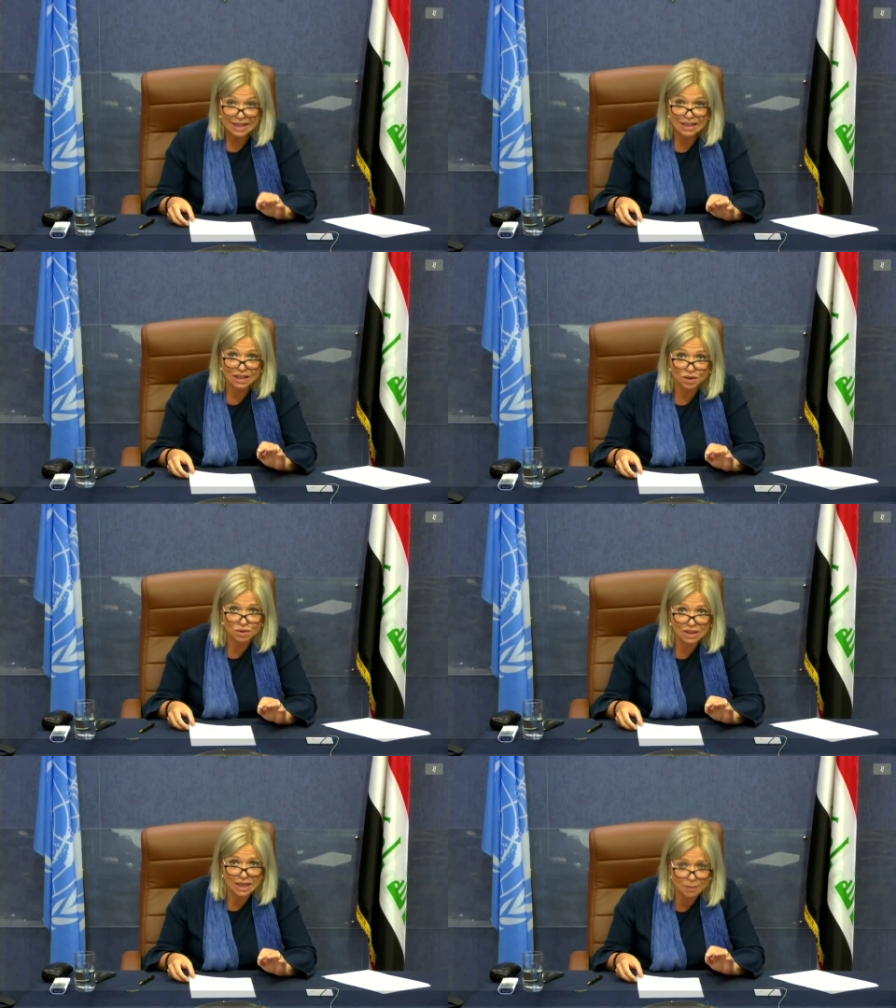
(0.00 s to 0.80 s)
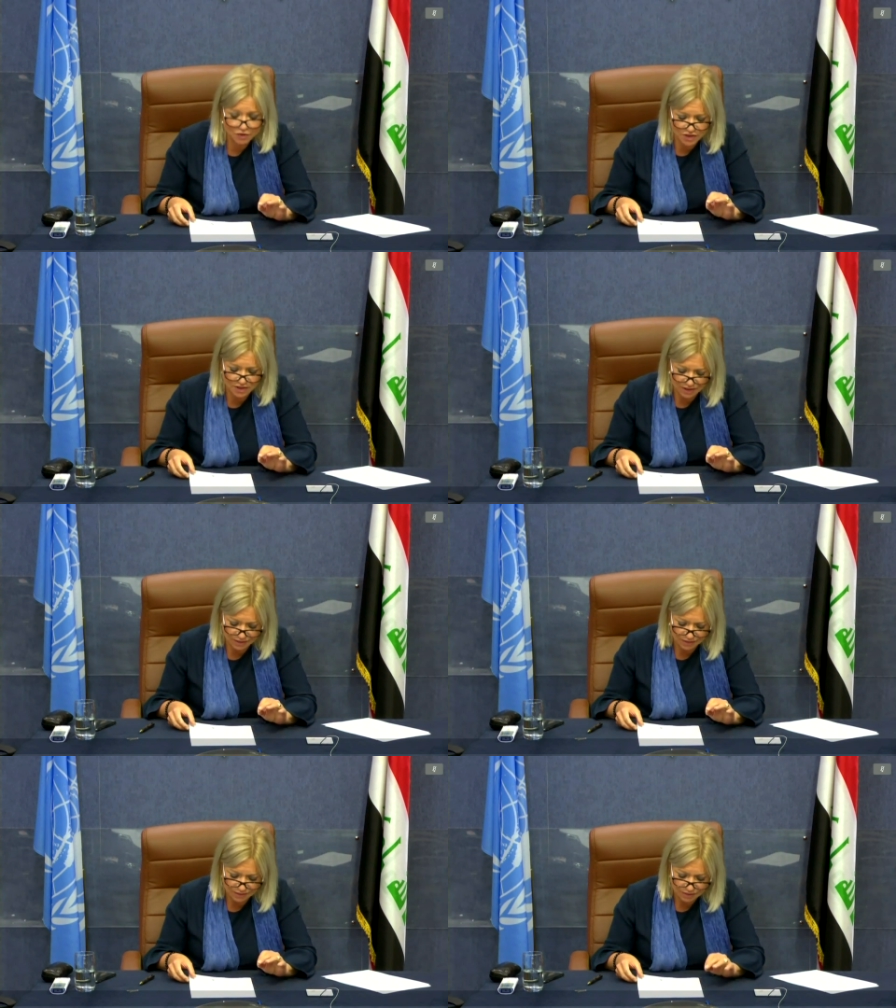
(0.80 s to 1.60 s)
And I can only
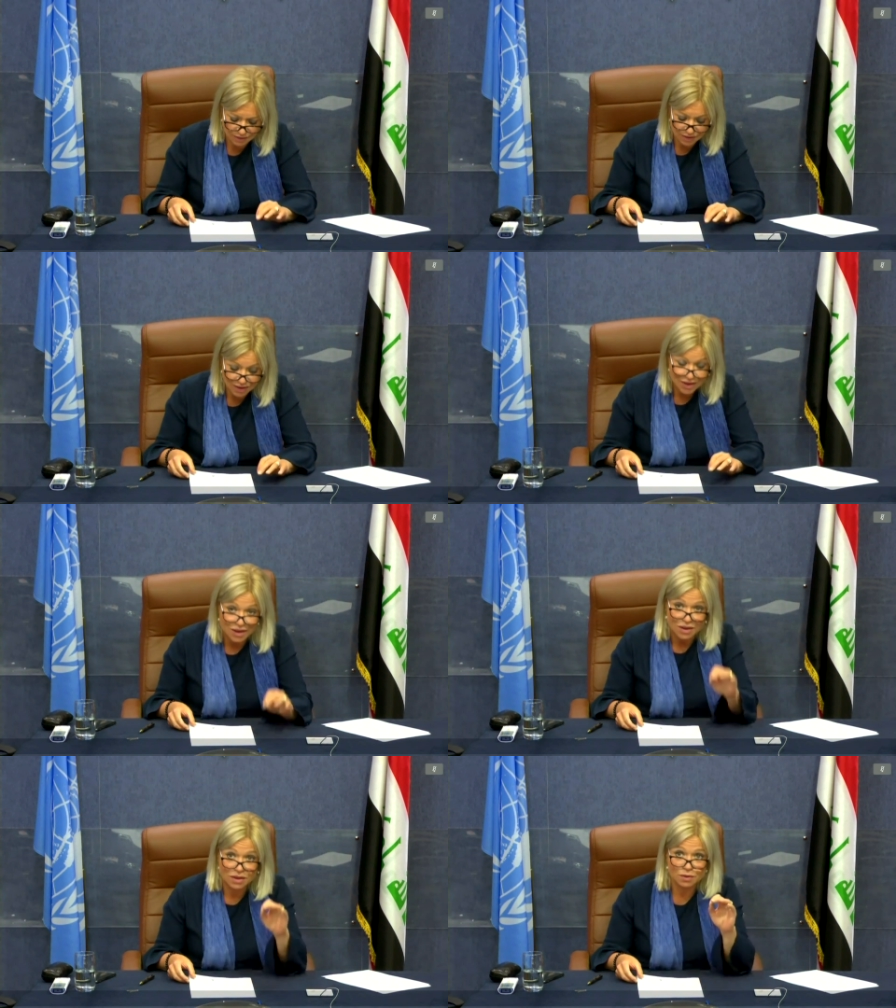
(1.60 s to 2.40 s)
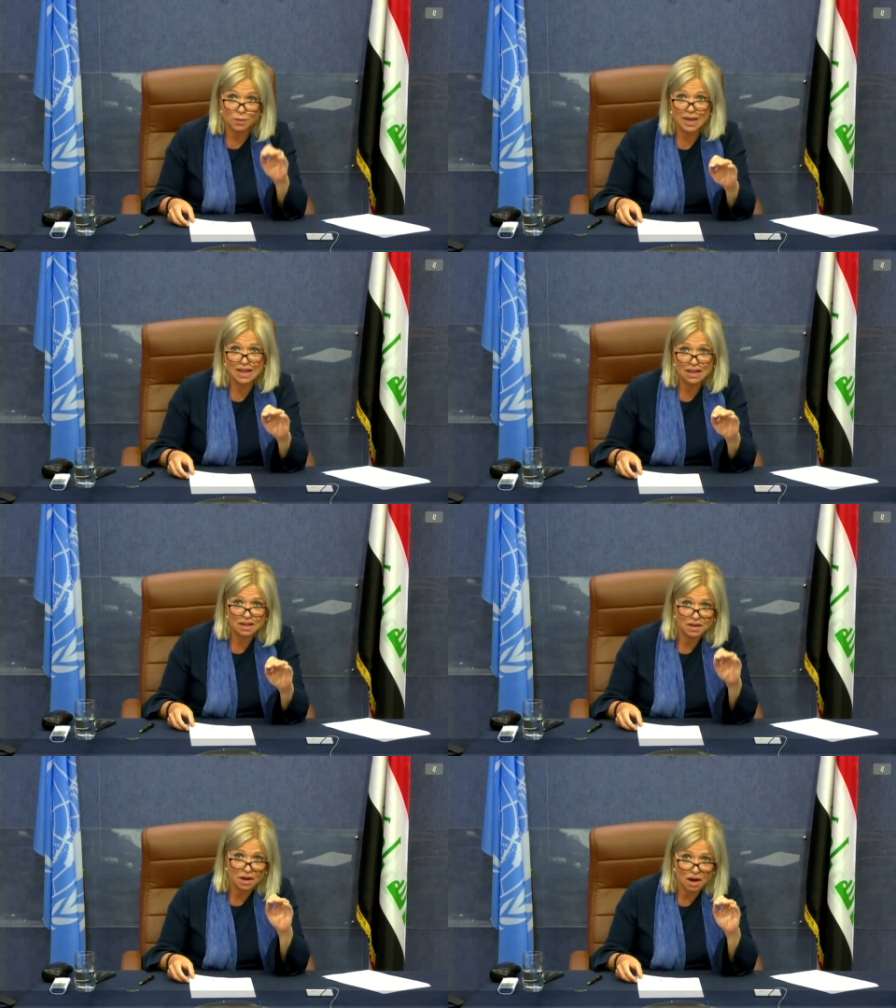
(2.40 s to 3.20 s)
emphasize the
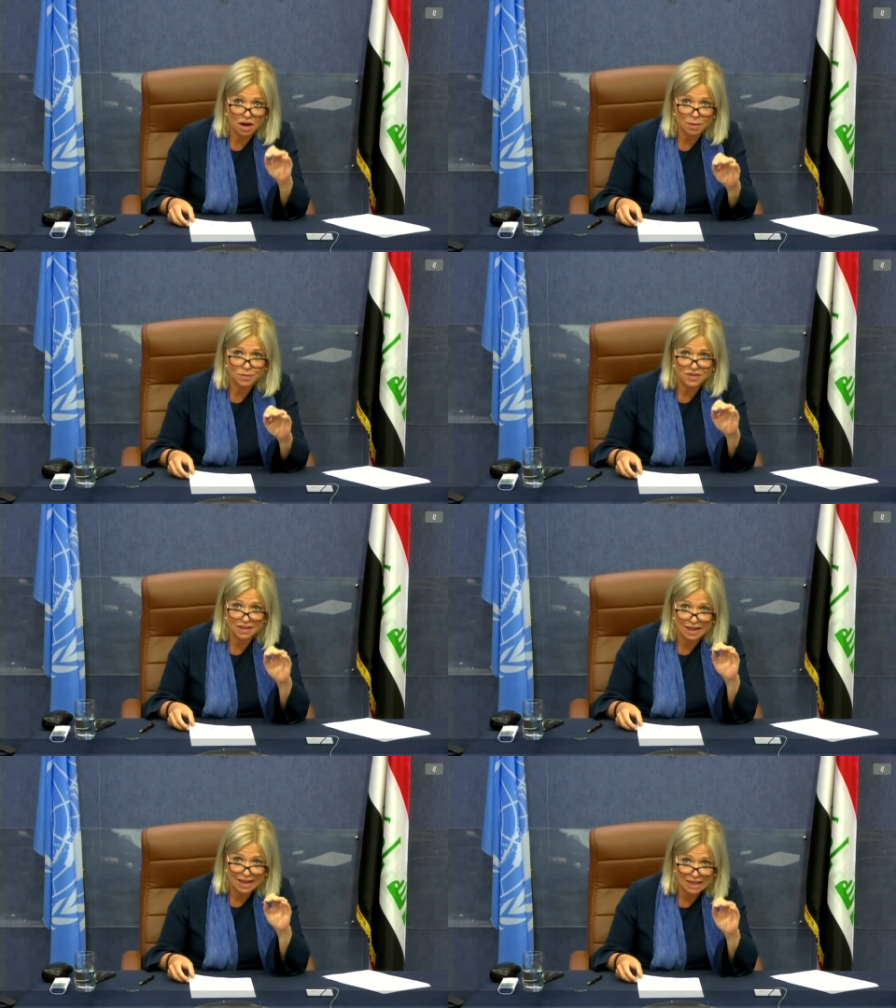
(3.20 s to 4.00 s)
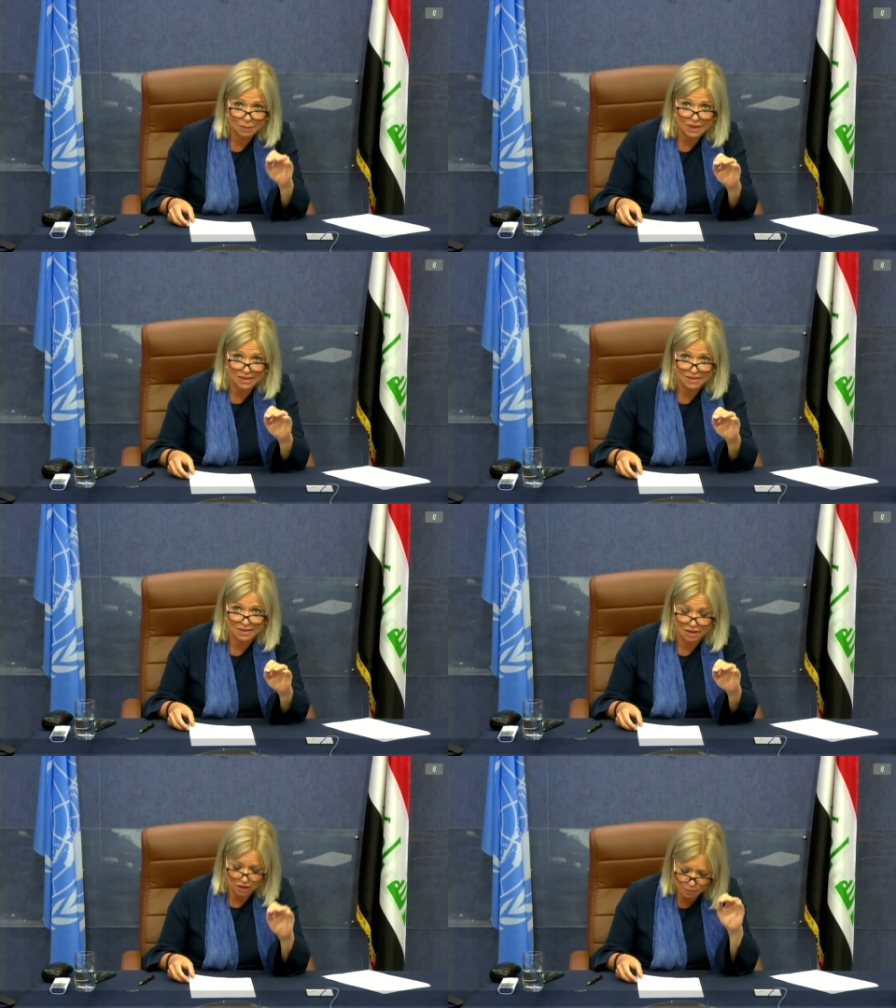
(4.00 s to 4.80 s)
way armed
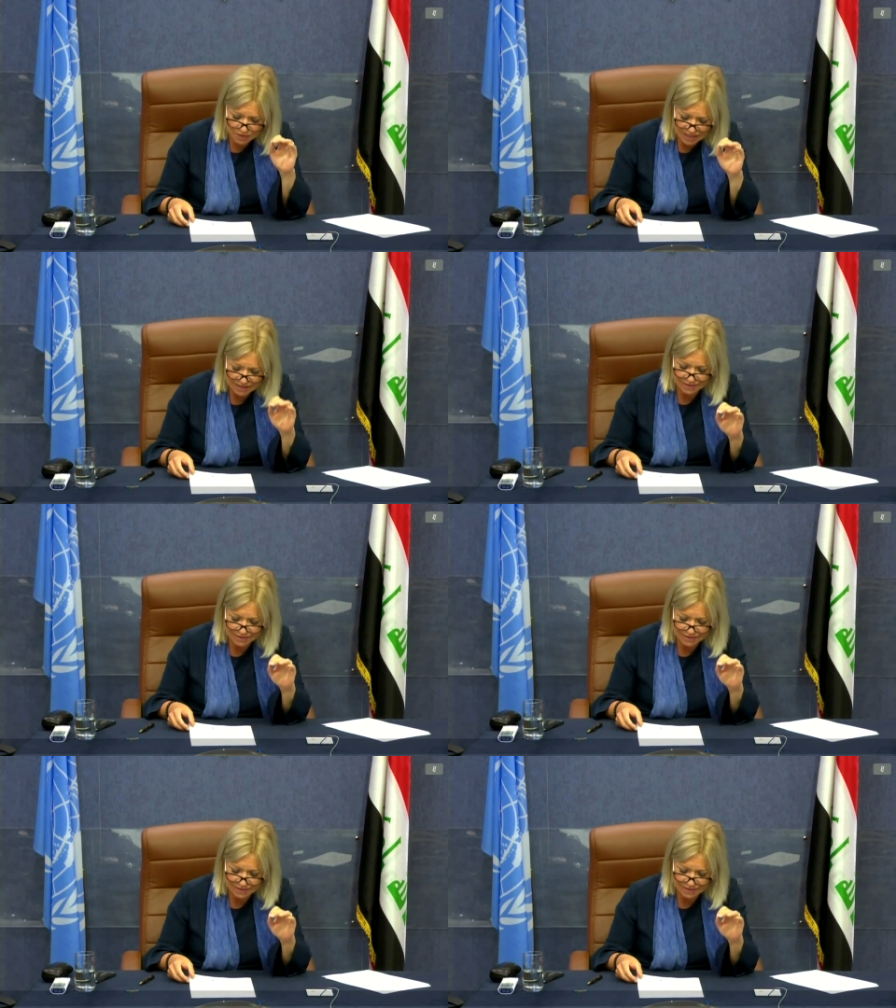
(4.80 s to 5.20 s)
elements, armed